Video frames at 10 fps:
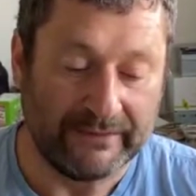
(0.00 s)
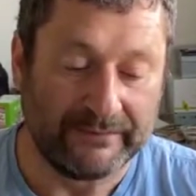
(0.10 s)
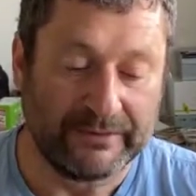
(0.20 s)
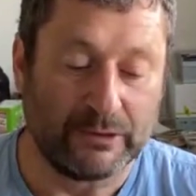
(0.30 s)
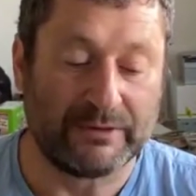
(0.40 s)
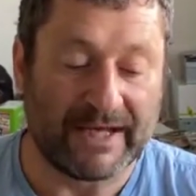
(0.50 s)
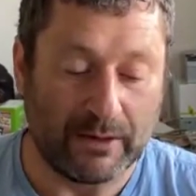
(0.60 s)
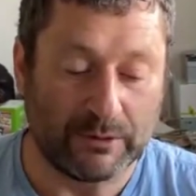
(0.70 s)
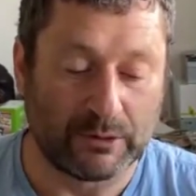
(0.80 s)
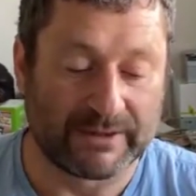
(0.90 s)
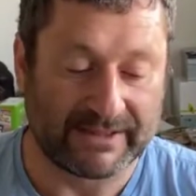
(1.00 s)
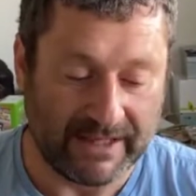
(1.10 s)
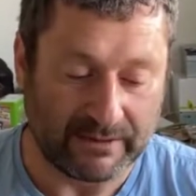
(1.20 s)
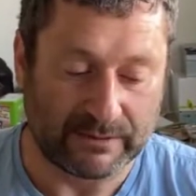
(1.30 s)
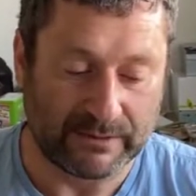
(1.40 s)
you tell your
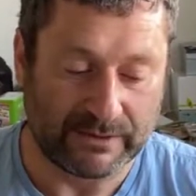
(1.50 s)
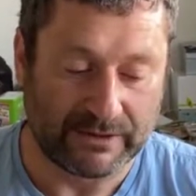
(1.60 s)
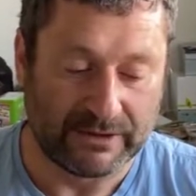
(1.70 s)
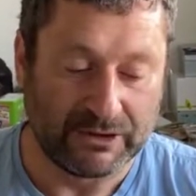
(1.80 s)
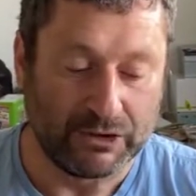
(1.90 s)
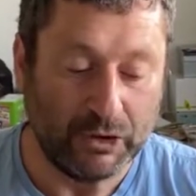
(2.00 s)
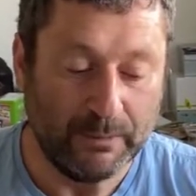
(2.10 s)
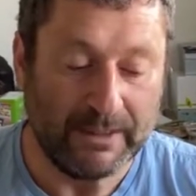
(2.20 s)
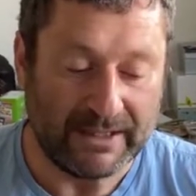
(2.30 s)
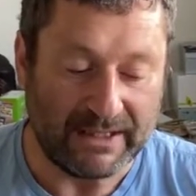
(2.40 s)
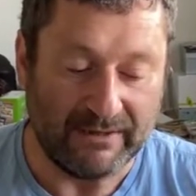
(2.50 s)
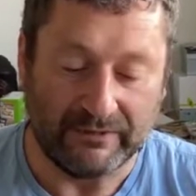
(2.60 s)
cells you believe